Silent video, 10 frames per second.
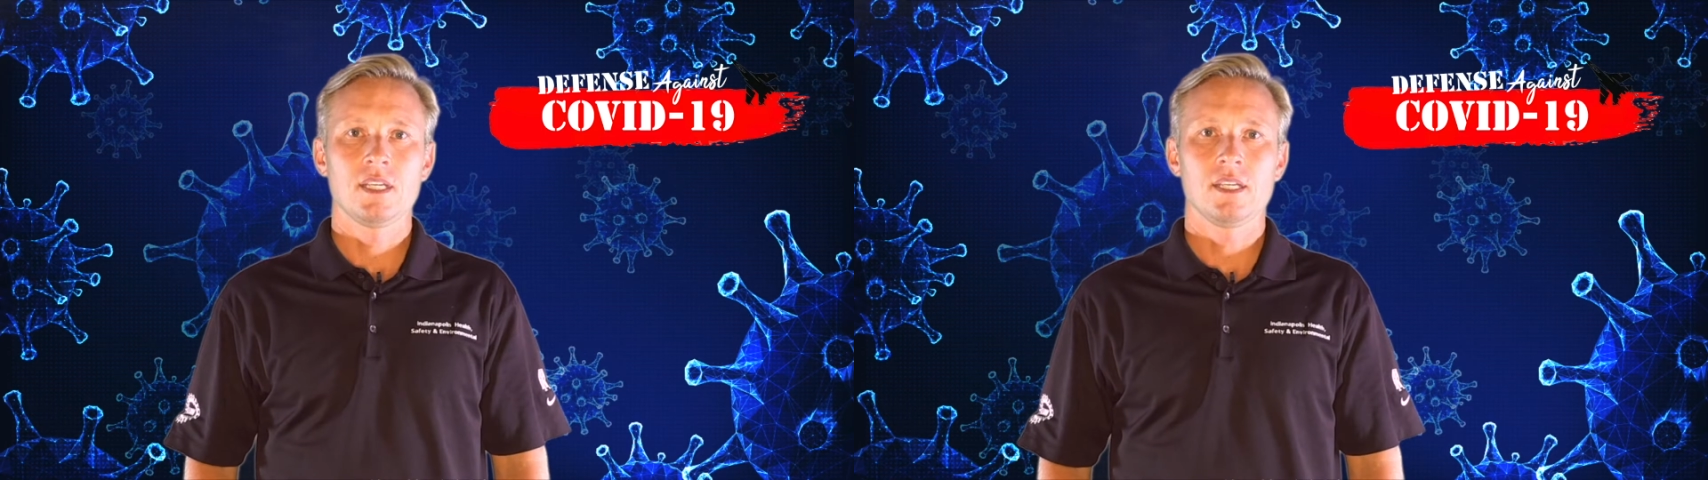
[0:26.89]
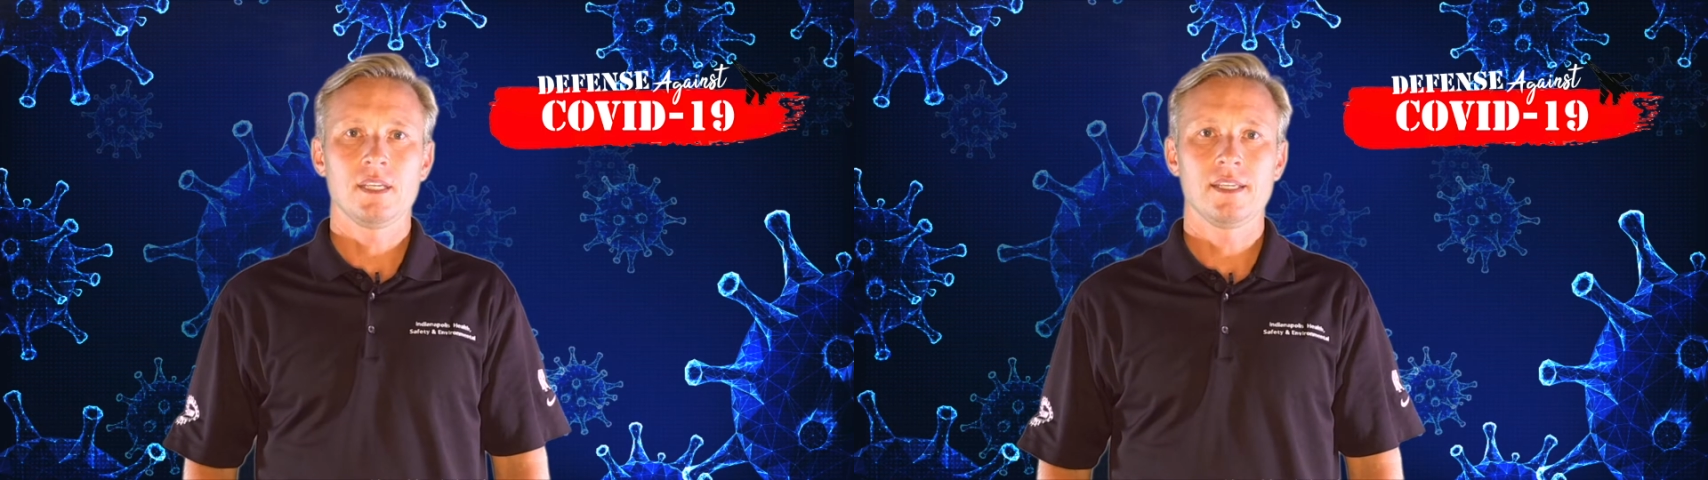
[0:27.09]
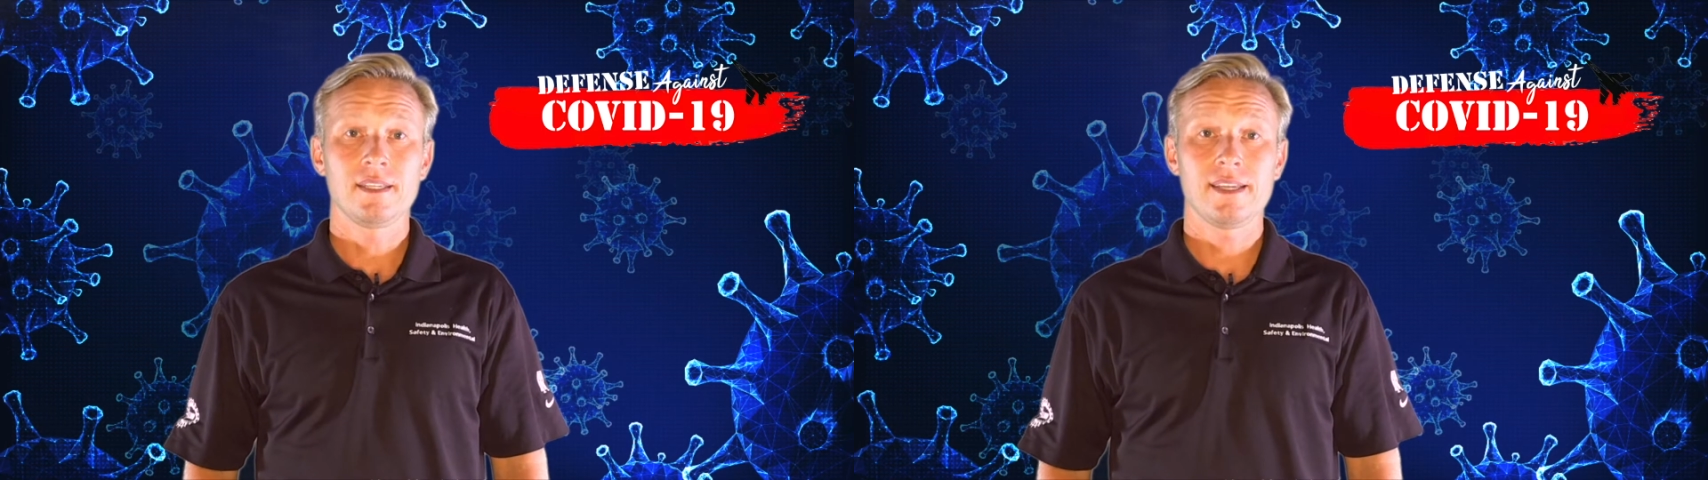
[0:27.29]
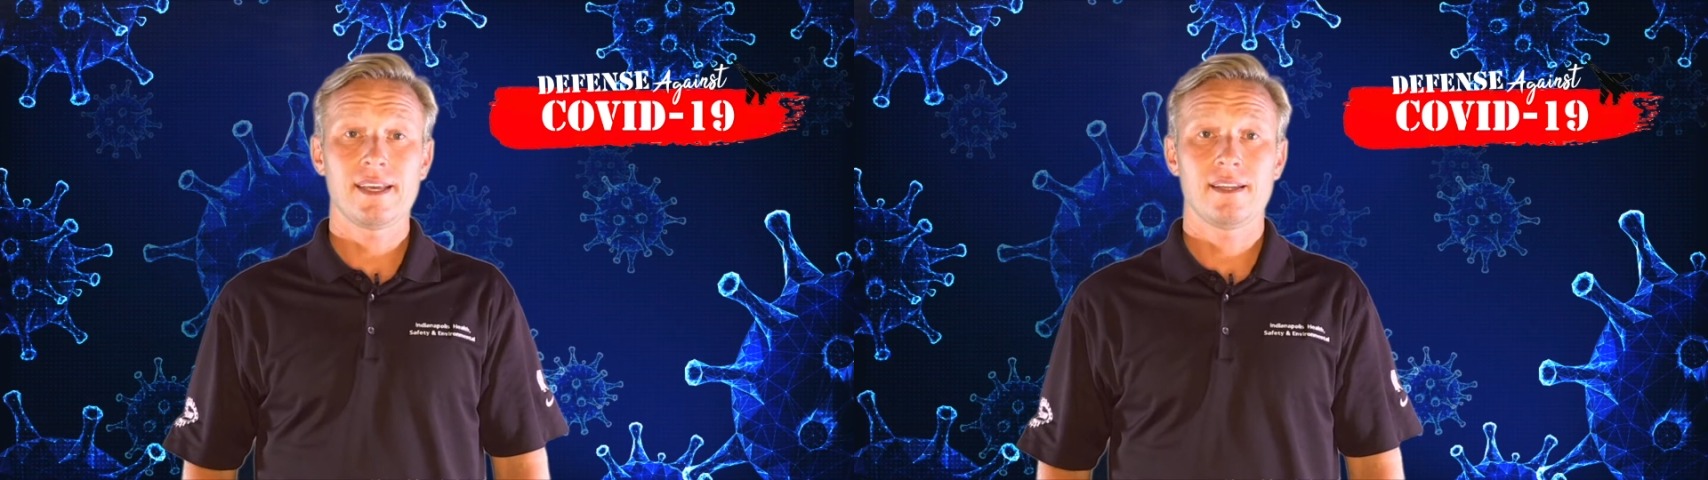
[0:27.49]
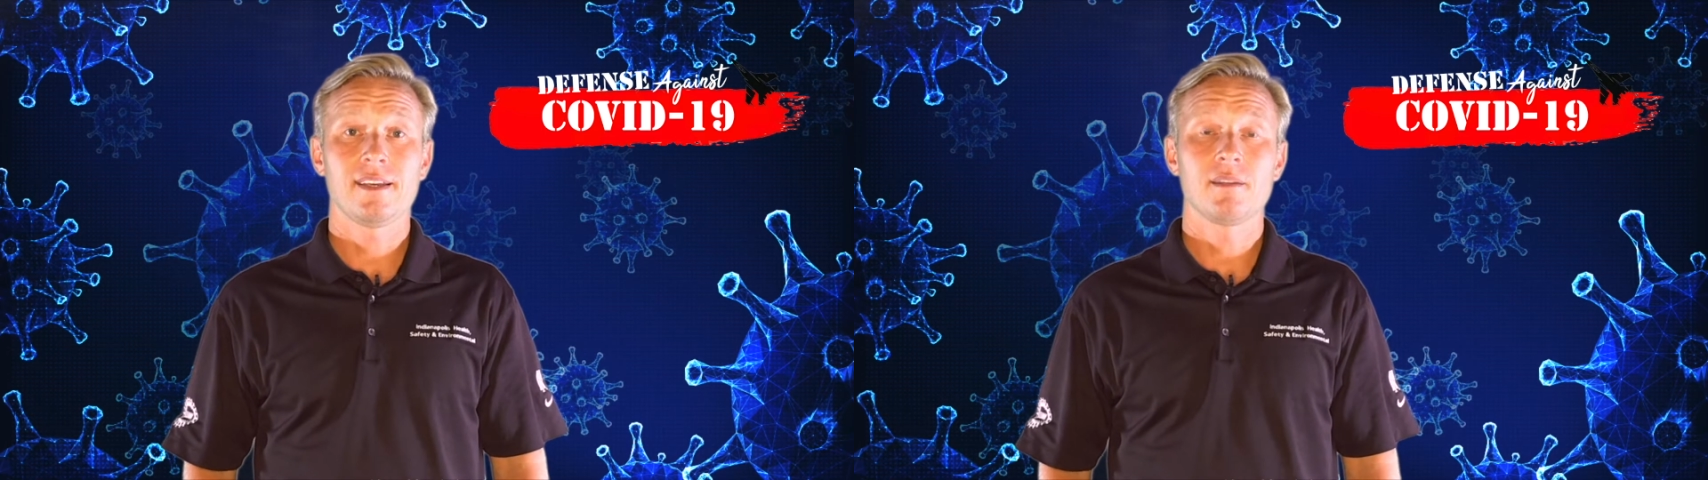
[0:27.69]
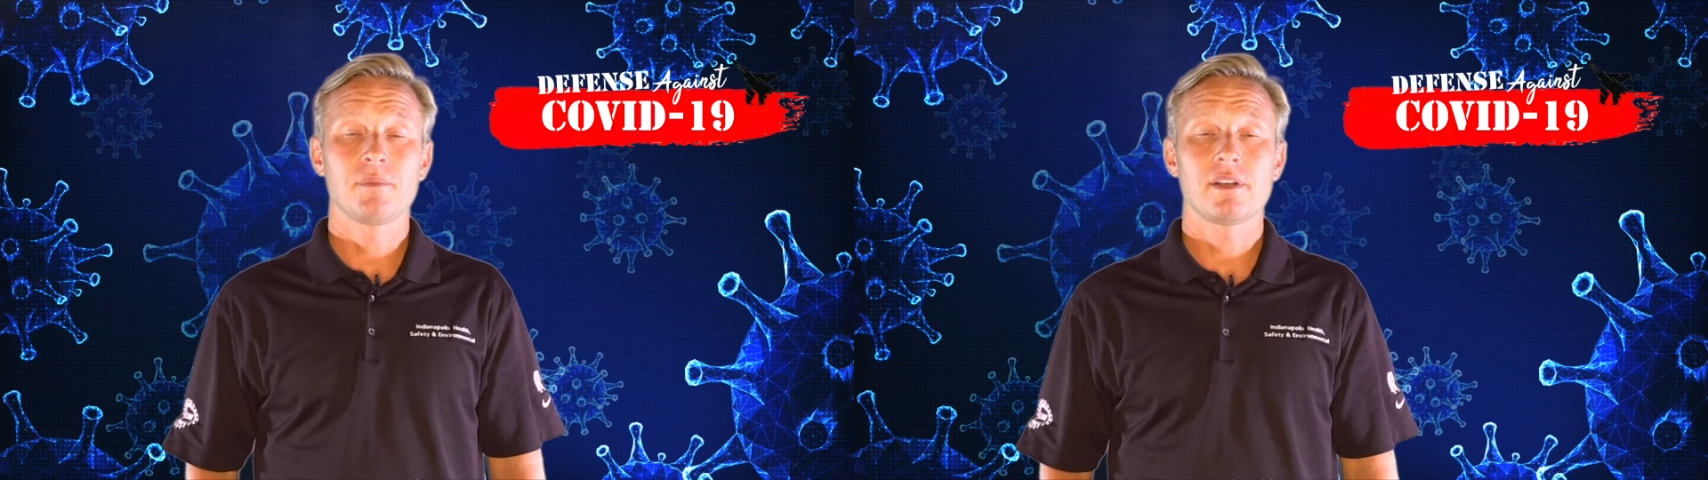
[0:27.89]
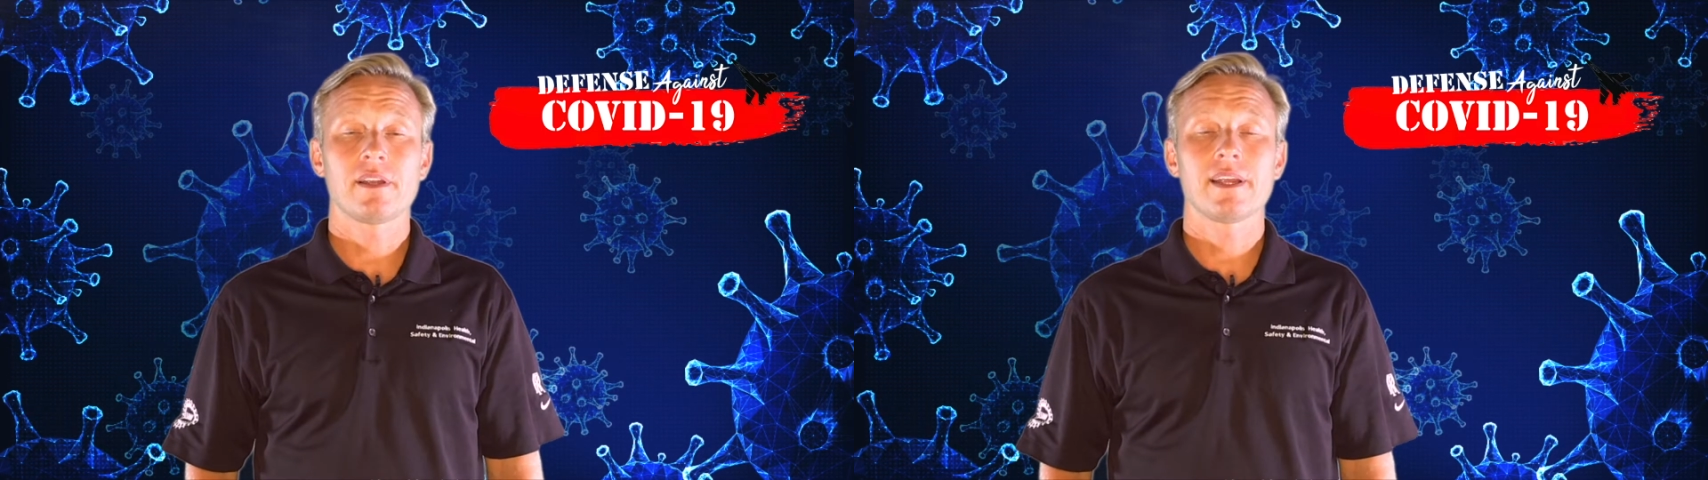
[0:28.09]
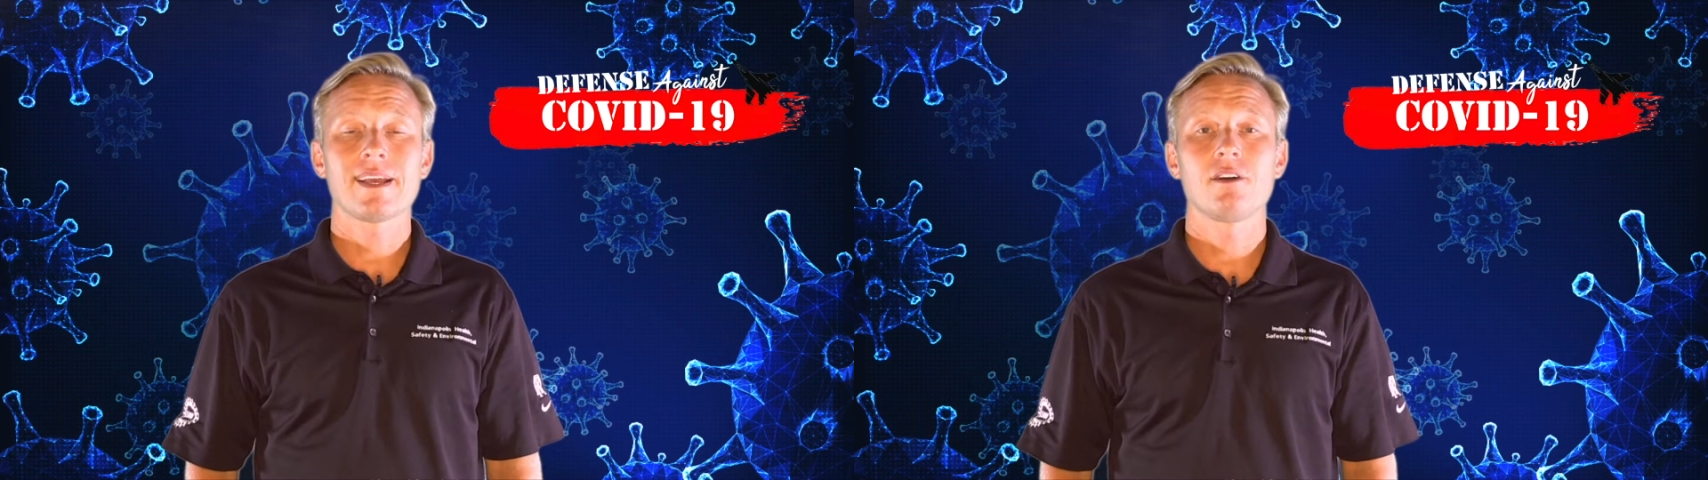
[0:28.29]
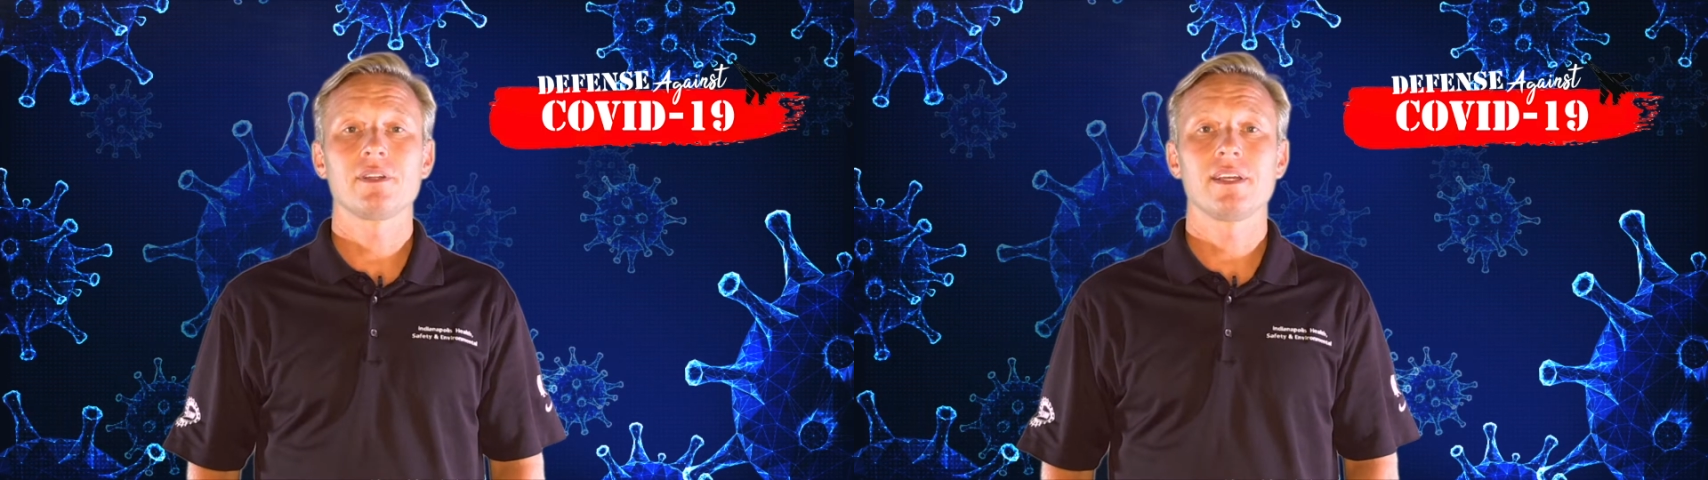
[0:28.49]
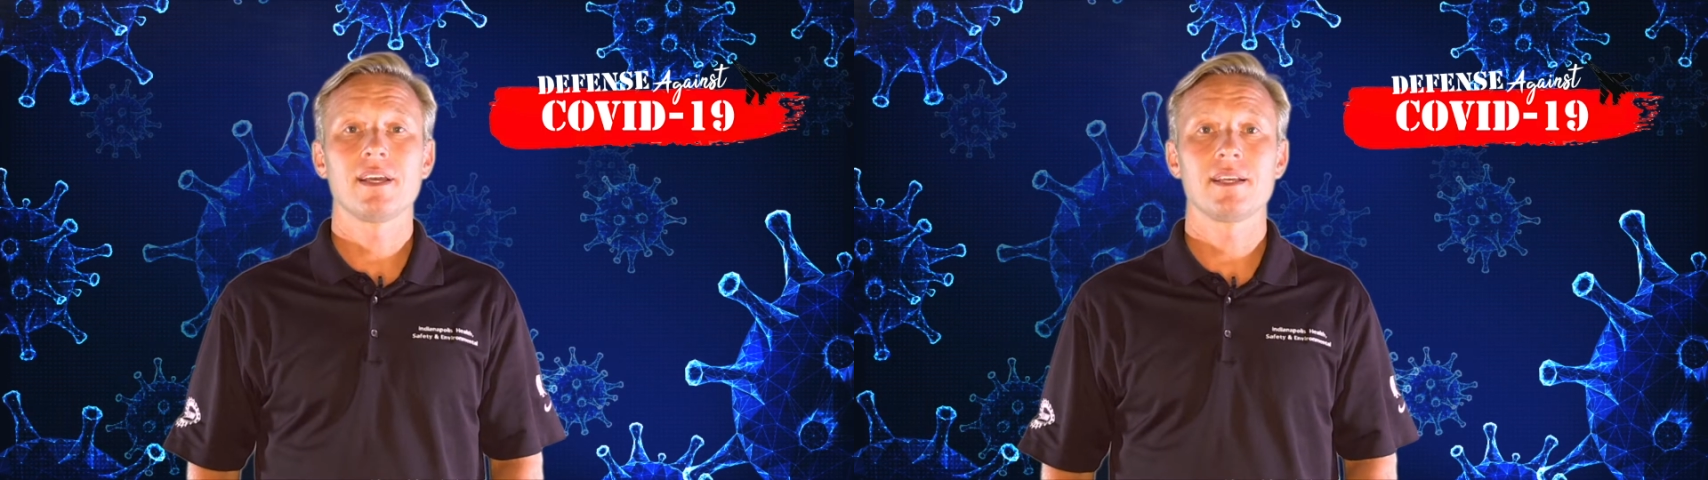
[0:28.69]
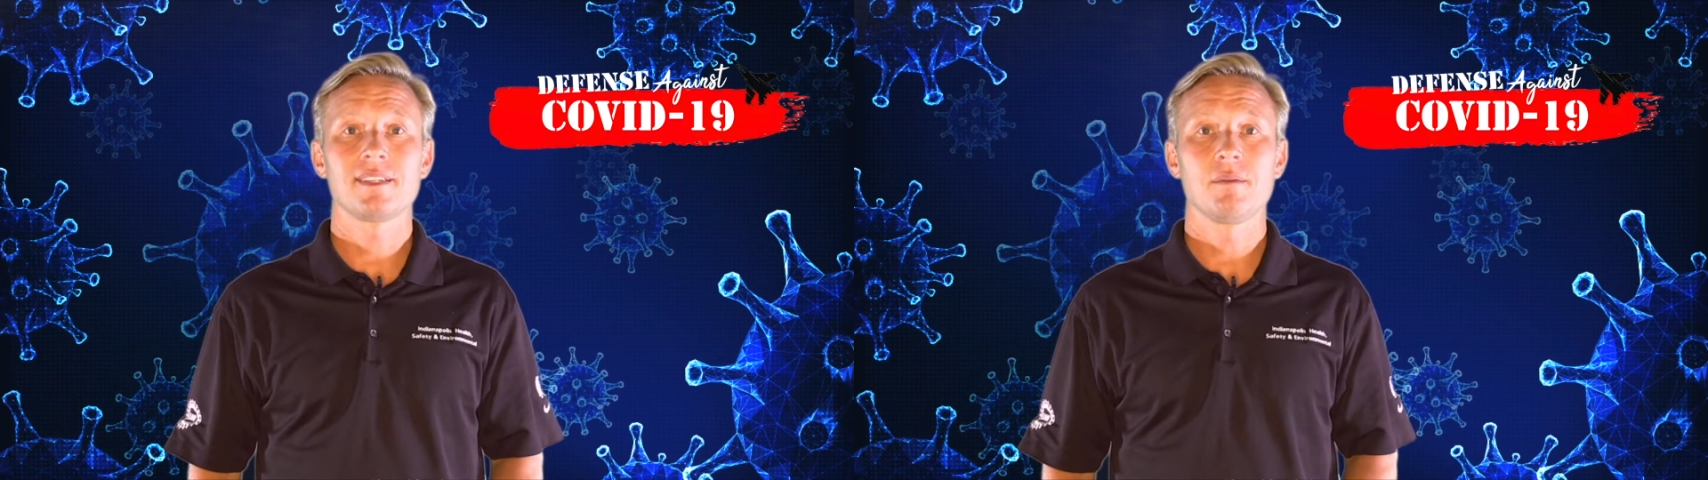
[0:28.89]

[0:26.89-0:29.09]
Indiana and Marion County has